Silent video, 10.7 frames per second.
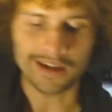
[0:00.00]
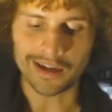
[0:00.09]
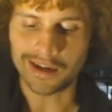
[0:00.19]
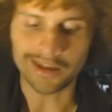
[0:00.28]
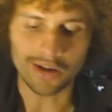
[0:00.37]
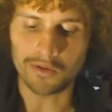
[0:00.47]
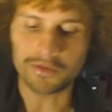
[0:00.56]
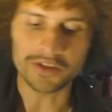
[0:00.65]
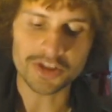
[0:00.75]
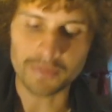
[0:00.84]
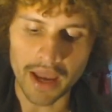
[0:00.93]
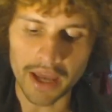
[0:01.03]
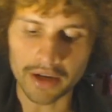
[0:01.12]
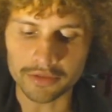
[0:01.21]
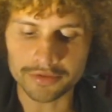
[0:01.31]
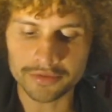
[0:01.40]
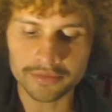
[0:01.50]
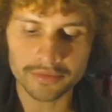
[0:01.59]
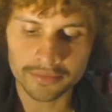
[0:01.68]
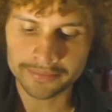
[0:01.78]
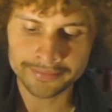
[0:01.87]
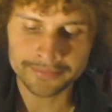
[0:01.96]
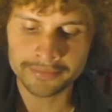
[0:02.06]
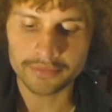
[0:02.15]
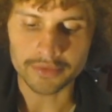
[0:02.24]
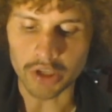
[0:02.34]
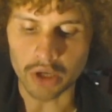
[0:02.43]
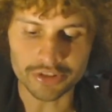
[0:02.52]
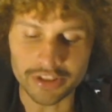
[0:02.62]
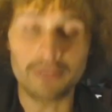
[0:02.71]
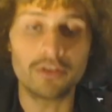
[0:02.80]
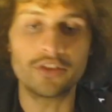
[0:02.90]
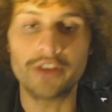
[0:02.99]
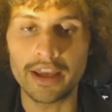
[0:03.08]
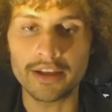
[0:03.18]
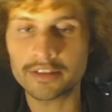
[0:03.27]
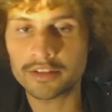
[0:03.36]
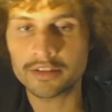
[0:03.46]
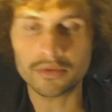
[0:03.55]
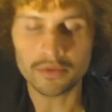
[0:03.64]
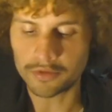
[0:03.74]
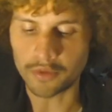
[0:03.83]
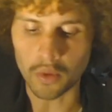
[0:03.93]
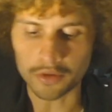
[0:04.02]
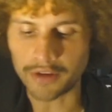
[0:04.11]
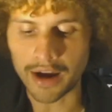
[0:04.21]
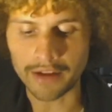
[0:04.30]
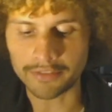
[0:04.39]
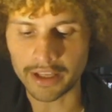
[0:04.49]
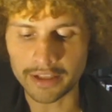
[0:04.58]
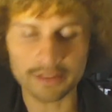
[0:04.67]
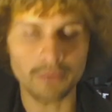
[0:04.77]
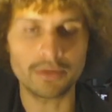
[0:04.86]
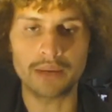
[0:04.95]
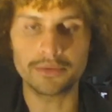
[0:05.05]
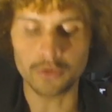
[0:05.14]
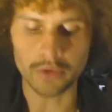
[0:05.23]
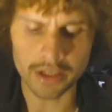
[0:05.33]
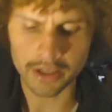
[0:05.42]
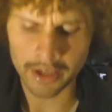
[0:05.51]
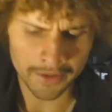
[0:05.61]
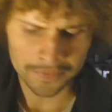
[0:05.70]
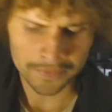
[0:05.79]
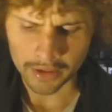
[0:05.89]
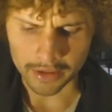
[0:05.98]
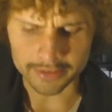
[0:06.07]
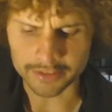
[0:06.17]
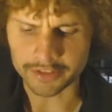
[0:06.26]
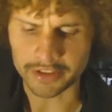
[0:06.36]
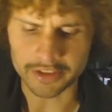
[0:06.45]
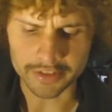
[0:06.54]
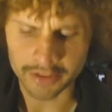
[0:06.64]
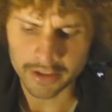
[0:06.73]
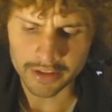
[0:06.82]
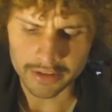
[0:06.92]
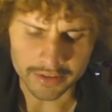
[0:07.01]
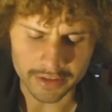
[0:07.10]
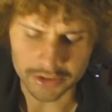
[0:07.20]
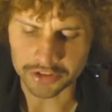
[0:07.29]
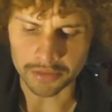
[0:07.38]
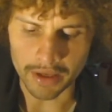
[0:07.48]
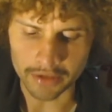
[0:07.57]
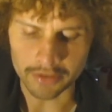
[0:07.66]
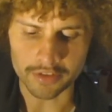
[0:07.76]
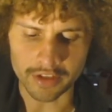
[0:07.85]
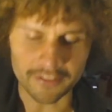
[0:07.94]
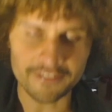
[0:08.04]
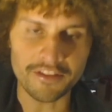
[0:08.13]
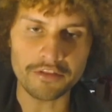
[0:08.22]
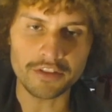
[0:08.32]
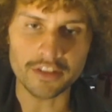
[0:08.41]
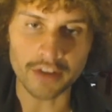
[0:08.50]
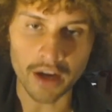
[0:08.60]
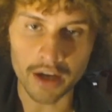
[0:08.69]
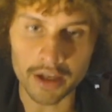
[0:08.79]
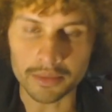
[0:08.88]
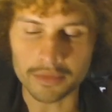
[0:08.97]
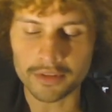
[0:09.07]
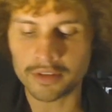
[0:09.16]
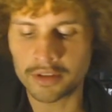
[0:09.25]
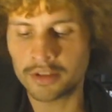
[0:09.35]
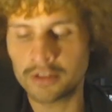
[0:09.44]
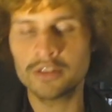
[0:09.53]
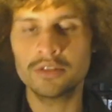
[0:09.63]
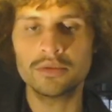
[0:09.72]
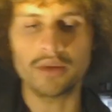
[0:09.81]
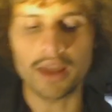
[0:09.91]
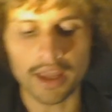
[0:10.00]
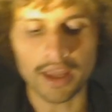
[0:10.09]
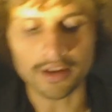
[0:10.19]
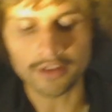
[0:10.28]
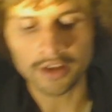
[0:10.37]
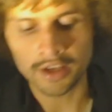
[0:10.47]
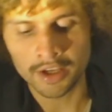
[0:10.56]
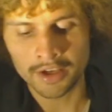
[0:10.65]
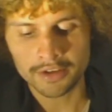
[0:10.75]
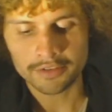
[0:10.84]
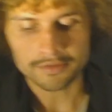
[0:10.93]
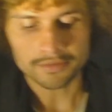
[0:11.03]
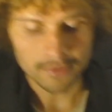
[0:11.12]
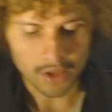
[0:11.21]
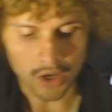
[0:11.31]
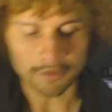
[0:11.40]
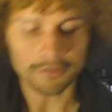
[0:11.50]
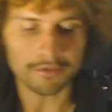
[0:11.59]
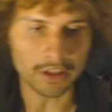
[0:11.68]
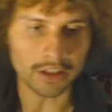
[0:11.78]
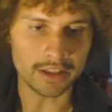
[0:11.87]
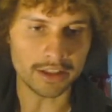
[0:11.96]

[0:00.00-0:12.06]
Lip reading: over the span of, several days, 4 or 5 days, sometimes a week, listen to these instrumentals like 50 times, and feeling